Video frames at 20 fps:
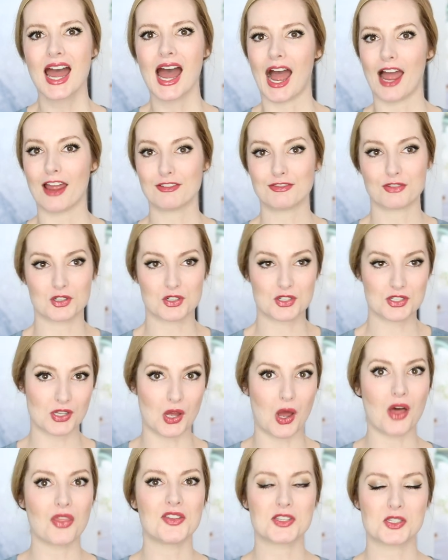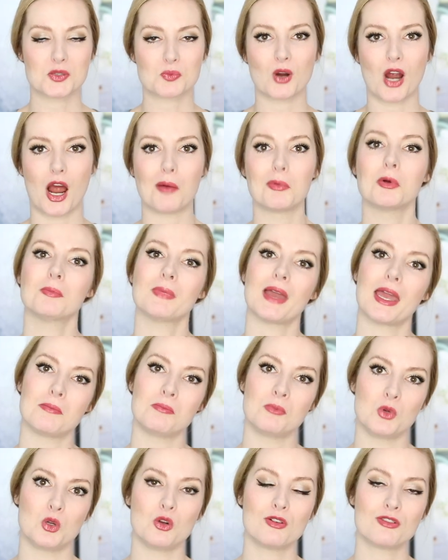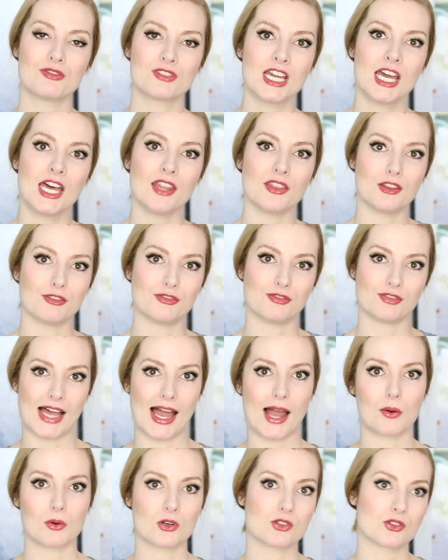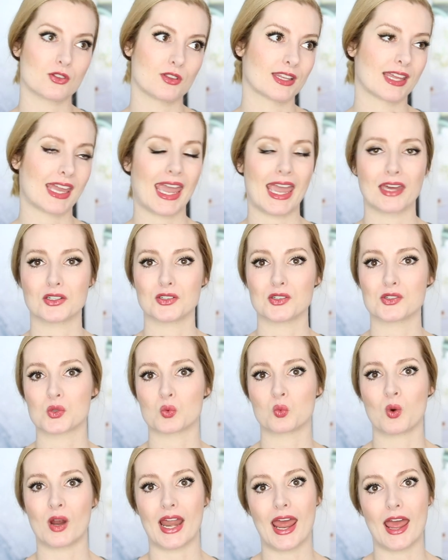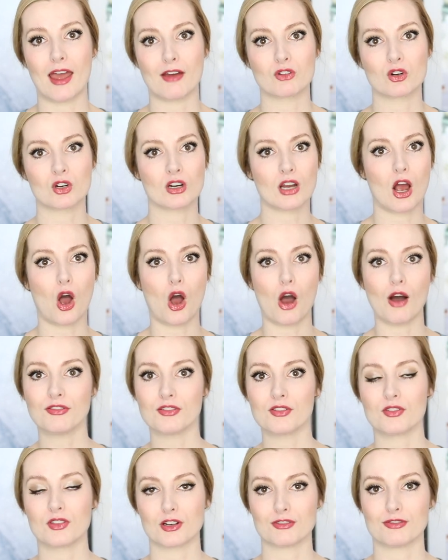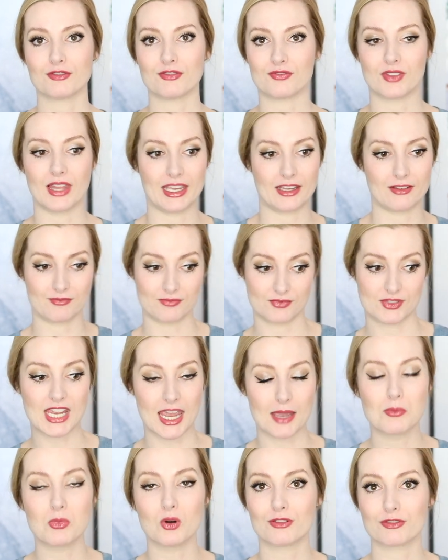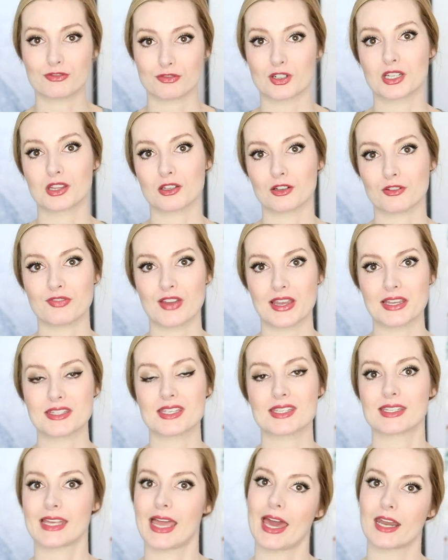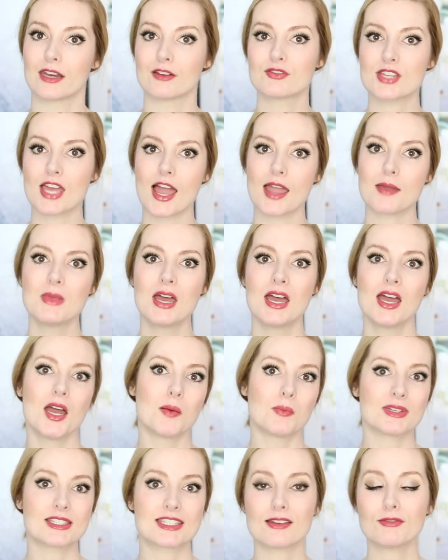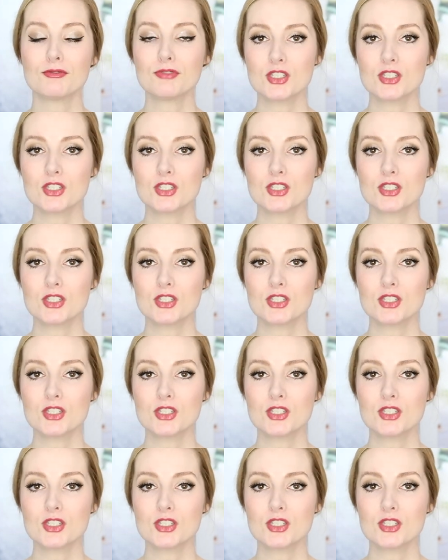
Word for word: I foresaw this problem and moved the flowers, the candles, or whatever off of their table in front of their faces ahead of time. But some